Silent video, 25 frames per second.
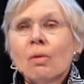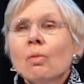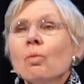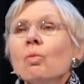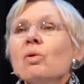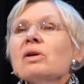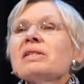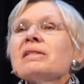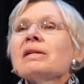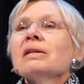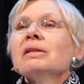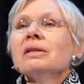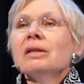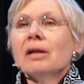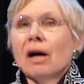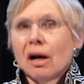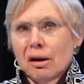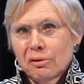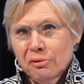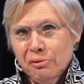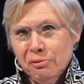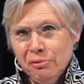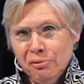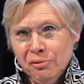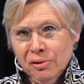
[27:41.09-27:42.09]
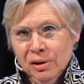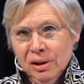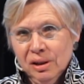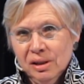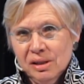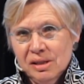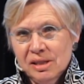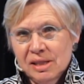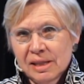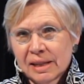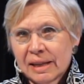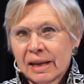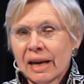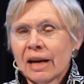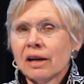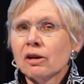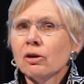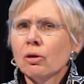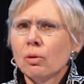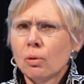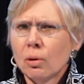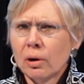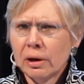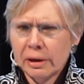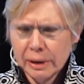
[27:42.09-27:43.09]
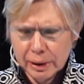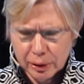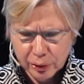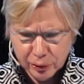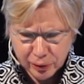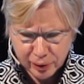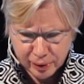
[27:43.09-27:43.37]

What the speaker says: was enough to get Cornell